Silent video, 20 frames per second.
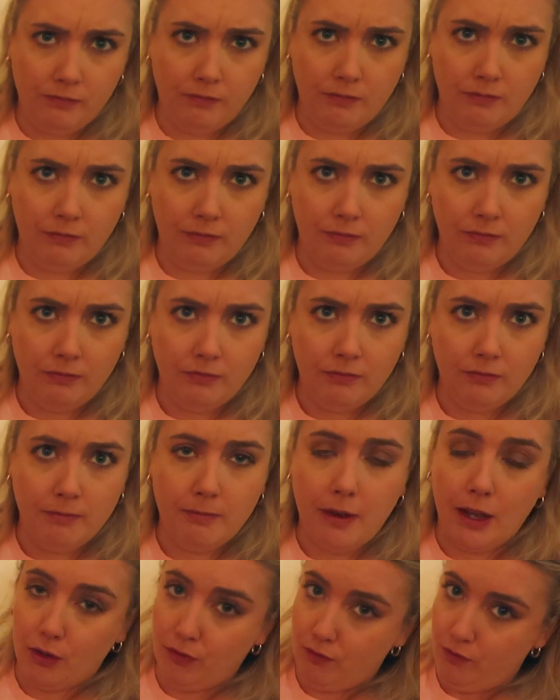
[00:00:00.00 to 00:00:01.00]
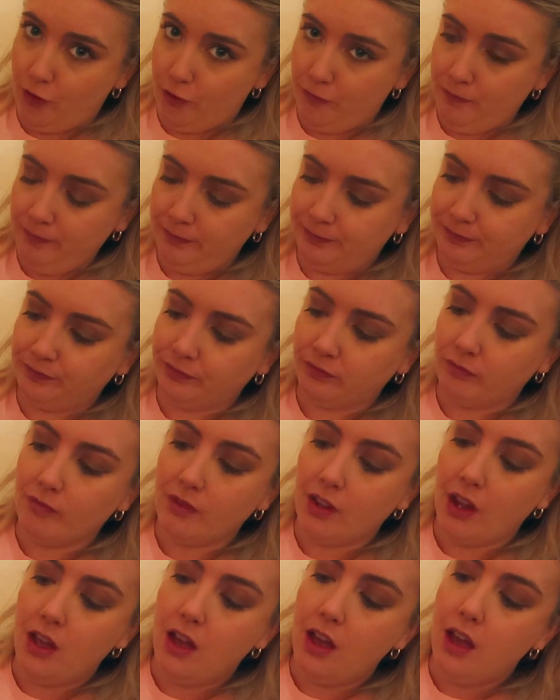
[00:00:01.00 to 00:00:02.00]
Macaroon. Macaroon. Yeah.
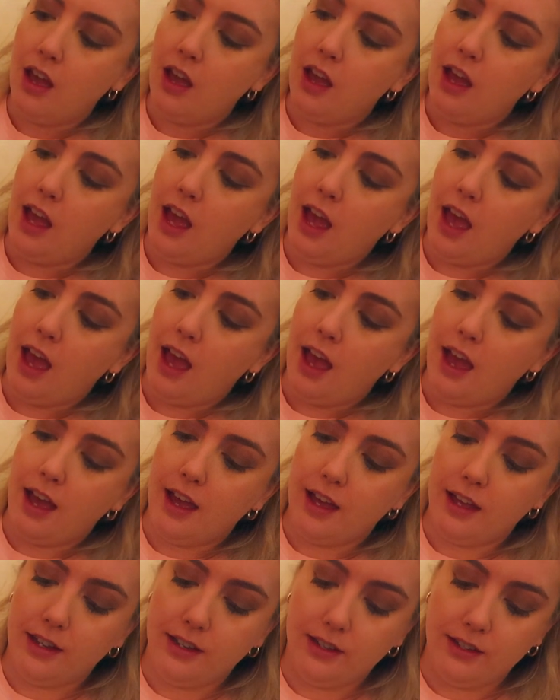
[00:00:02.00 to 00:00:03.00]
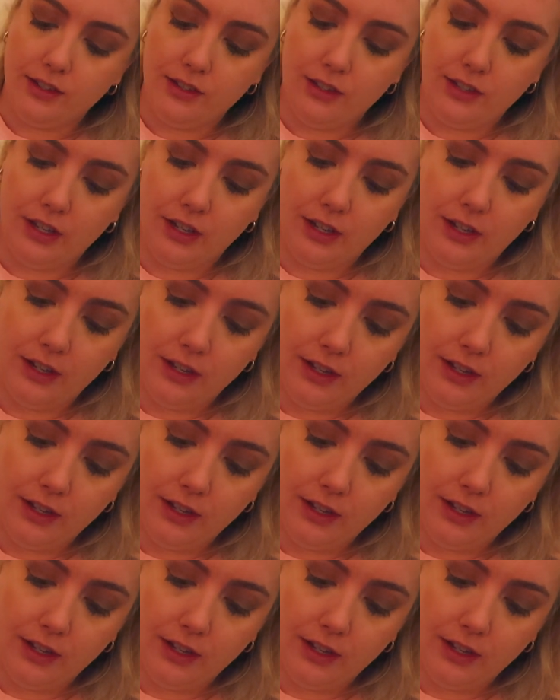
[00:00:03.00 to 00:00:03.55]
And... Seems to have